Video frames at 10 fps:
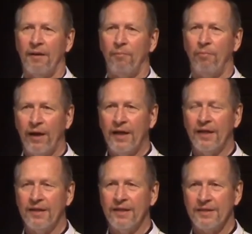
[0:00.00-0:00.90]
breaking
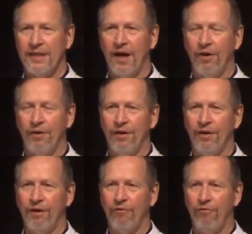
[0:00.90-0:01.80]
things down
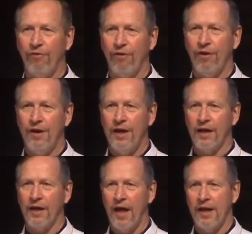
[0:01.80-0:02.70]
for Nick
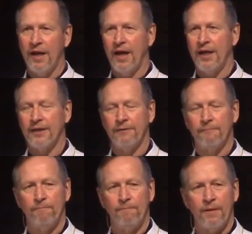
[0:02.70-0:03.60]
at night.
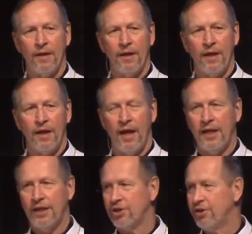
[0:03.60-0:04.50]
And
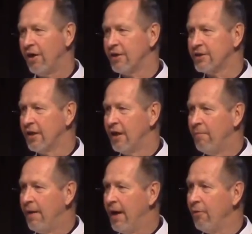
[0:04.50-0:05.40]
he starts
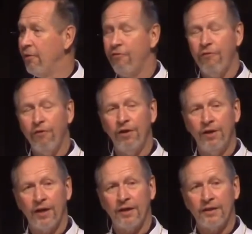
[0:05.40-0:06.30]
by referring
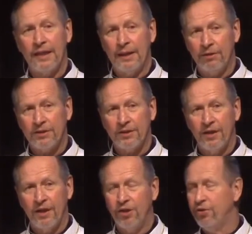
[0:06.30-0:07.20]
Nicodemus
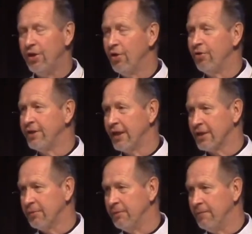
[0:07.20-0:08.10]
to the Old
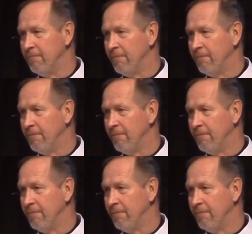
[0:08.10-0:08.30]
Testament,